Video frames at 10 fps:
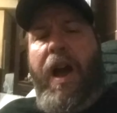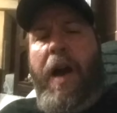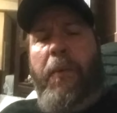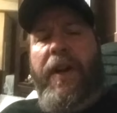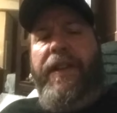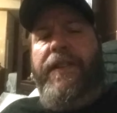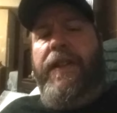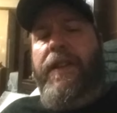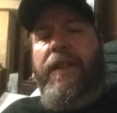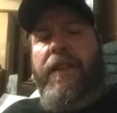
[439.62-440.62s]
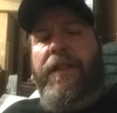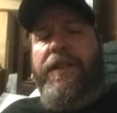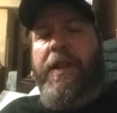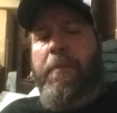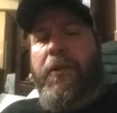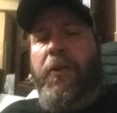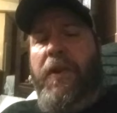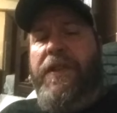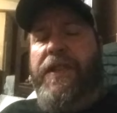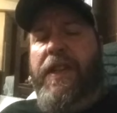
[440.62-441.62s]
went December
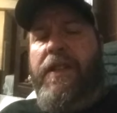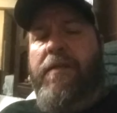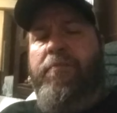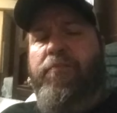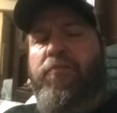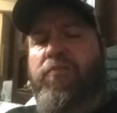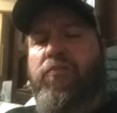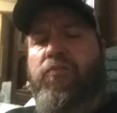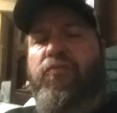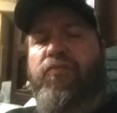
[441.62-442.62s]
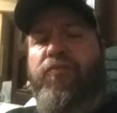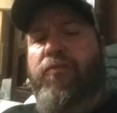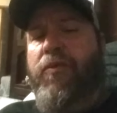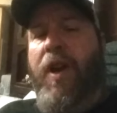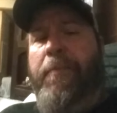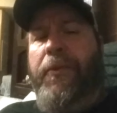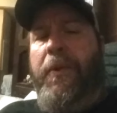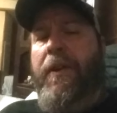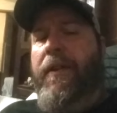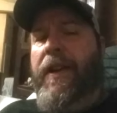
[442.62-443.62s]
26th, dropped the
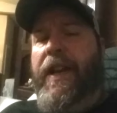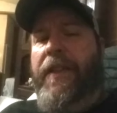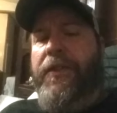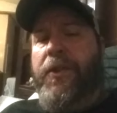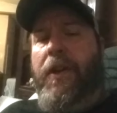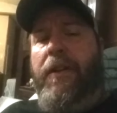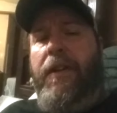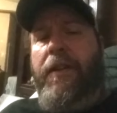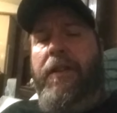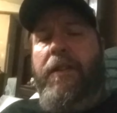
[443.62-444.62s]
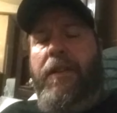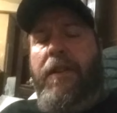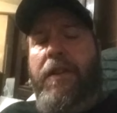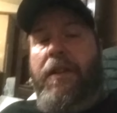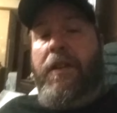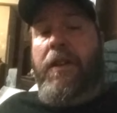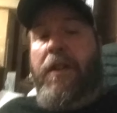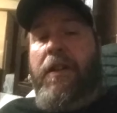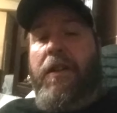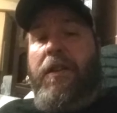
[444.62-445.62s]
rear end out of the truck,
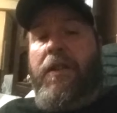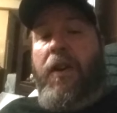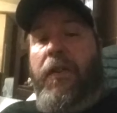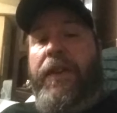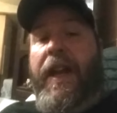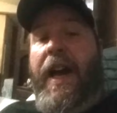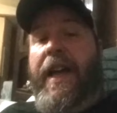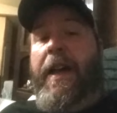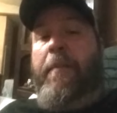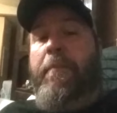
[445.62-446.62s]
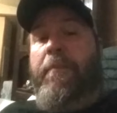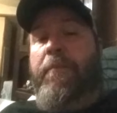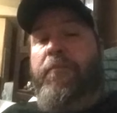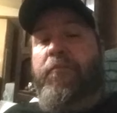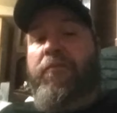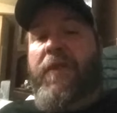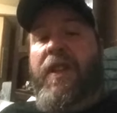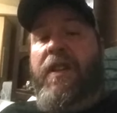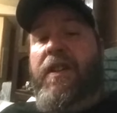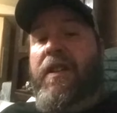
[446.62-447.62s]
called the guy up,
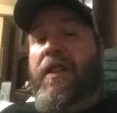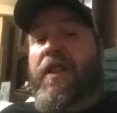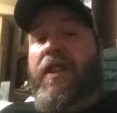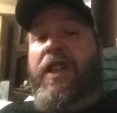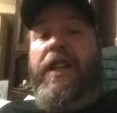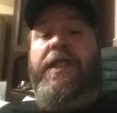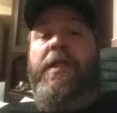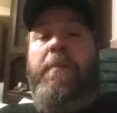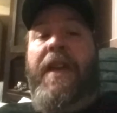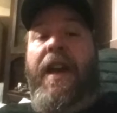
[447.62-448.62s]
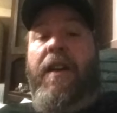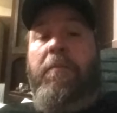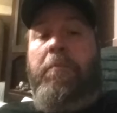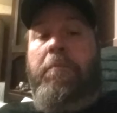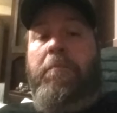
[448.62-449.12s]
cusses me out,